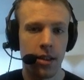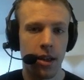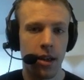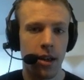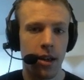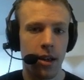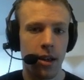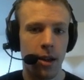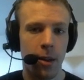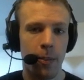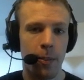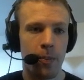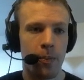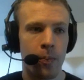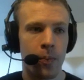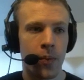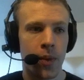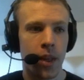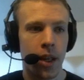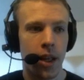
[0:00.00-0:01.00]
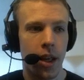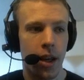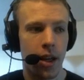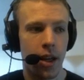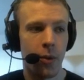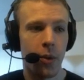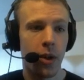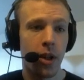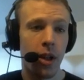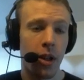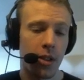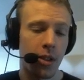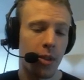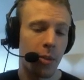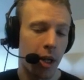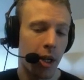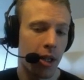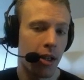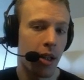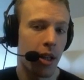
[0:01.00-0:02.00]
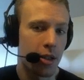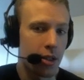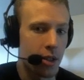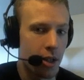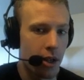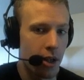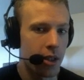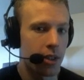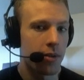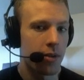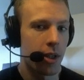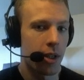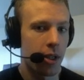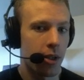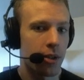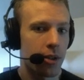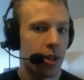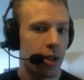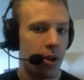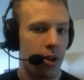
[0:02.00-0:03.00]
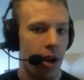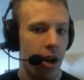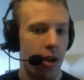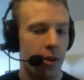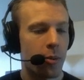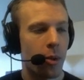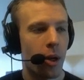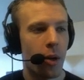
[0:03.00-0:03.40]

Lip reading: and I will also make a Legendaries video to craft,